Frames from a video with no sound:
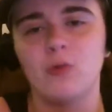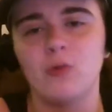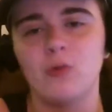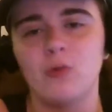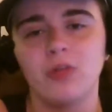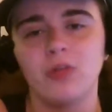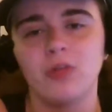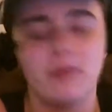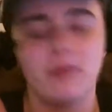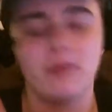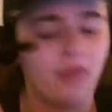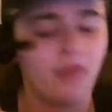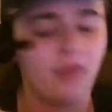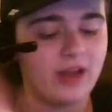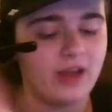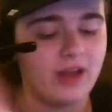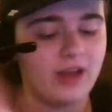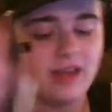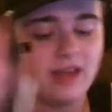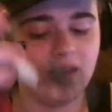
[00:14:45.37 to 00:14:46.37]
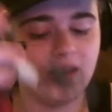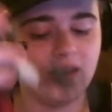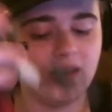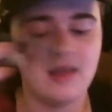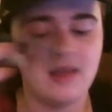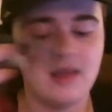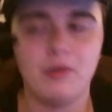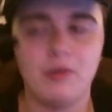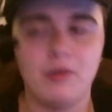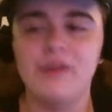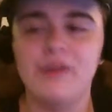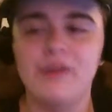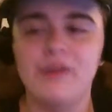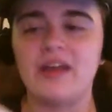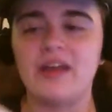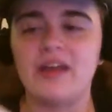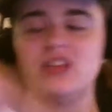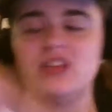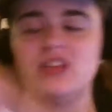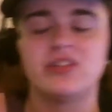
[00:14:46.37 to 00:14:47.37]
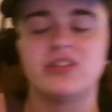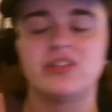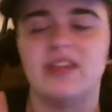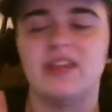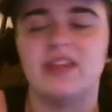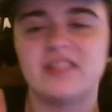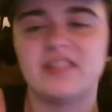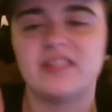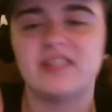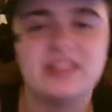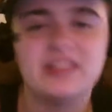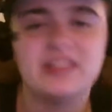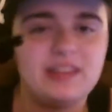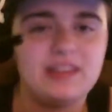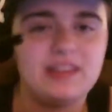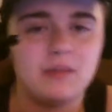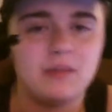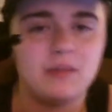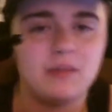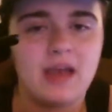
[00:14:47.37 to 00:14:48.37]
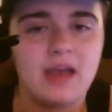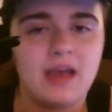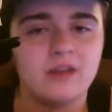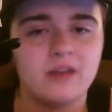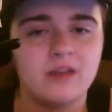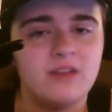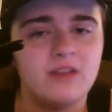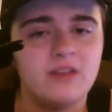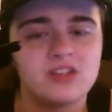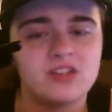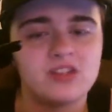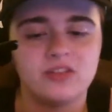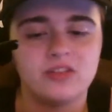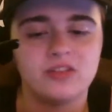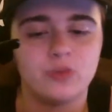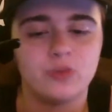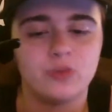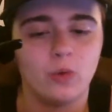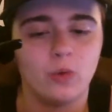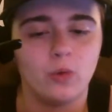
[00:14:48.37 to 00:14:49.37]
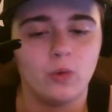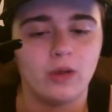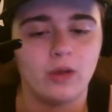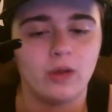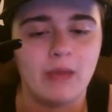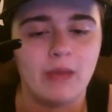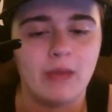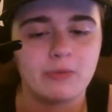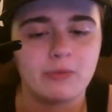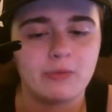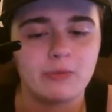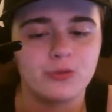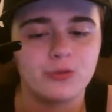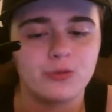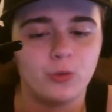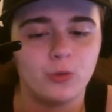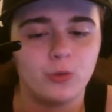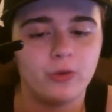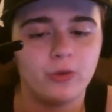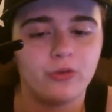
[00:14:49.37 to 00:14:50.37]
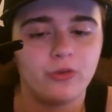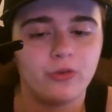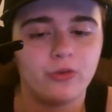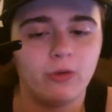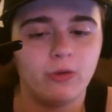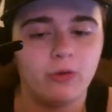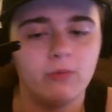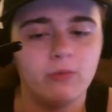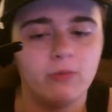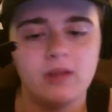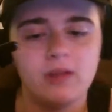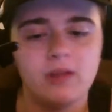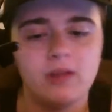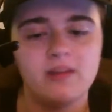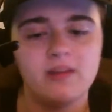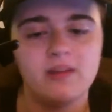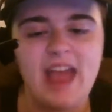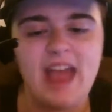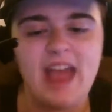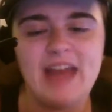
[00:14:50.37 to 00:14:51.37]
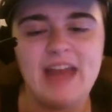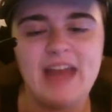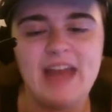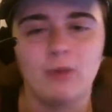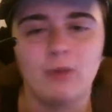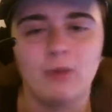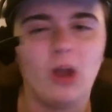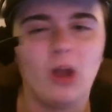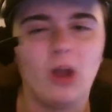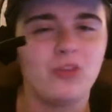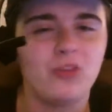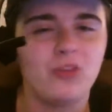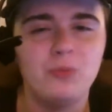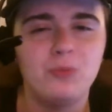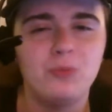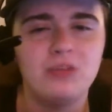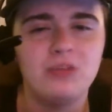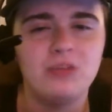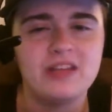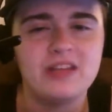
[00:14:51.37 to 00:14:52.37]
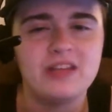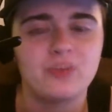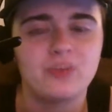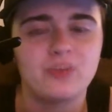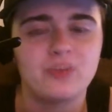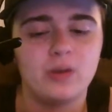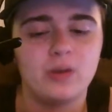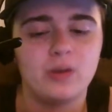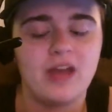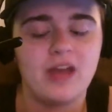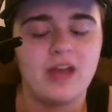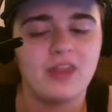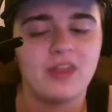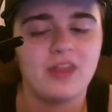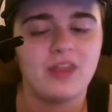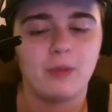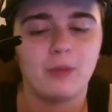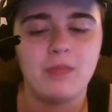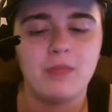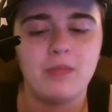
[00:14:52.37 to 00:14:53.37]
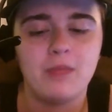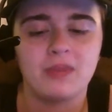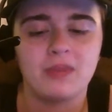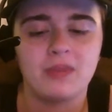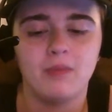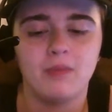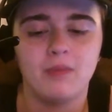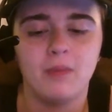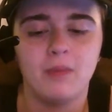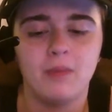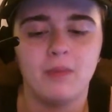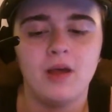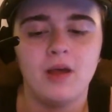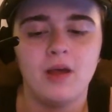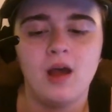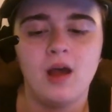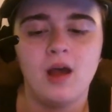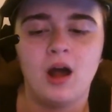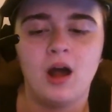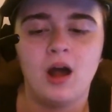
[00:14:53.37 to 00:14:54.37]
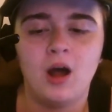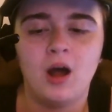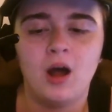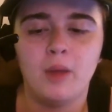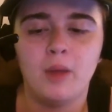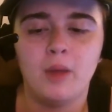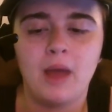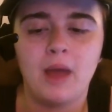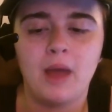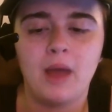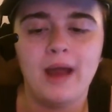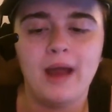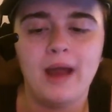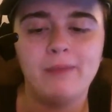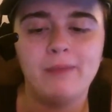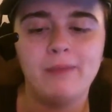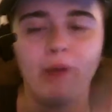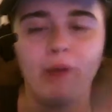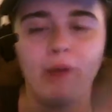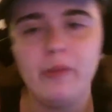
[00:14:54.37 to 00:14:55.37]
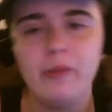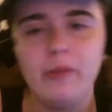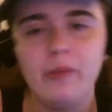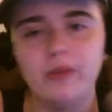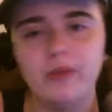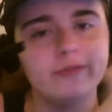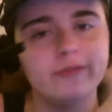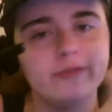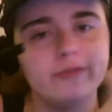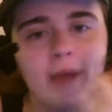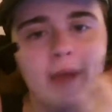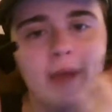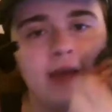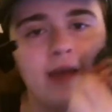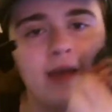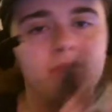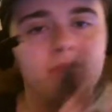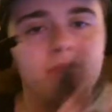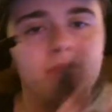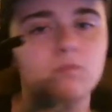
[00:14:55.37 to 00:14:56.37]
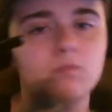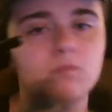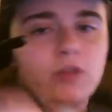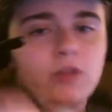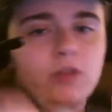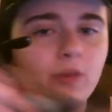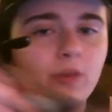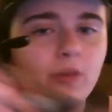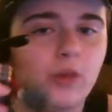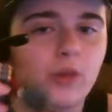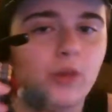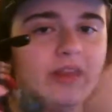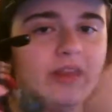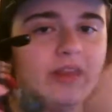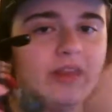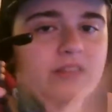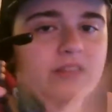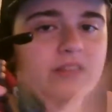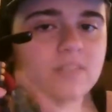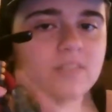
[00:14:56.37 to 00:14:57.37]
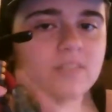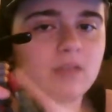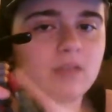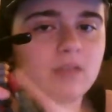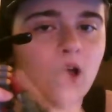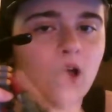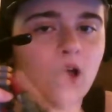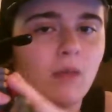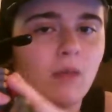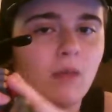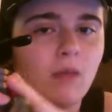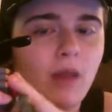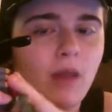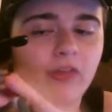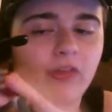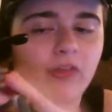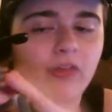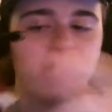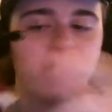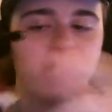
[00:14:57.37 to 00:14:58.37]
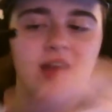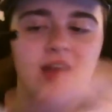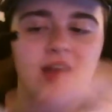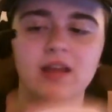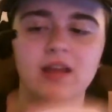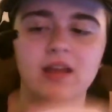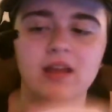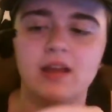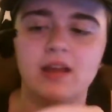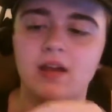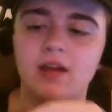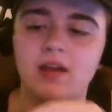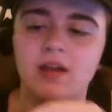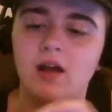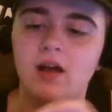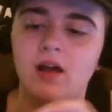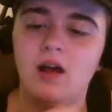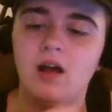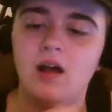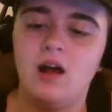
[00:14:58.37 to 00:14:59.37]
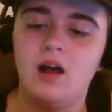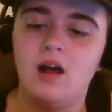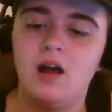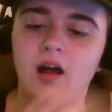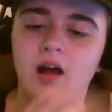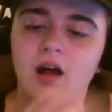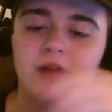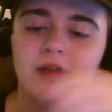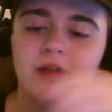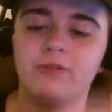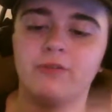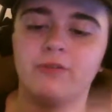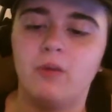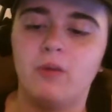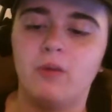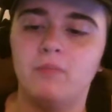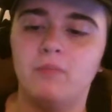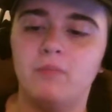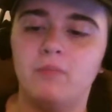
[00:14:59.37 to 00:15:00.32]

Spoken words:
them online again. But if I can just, like, see them at conventions or comic book stores or anywhere else, boutiques or whatnot, then I'll probably pick them up. I probably will never buy another one of these models again from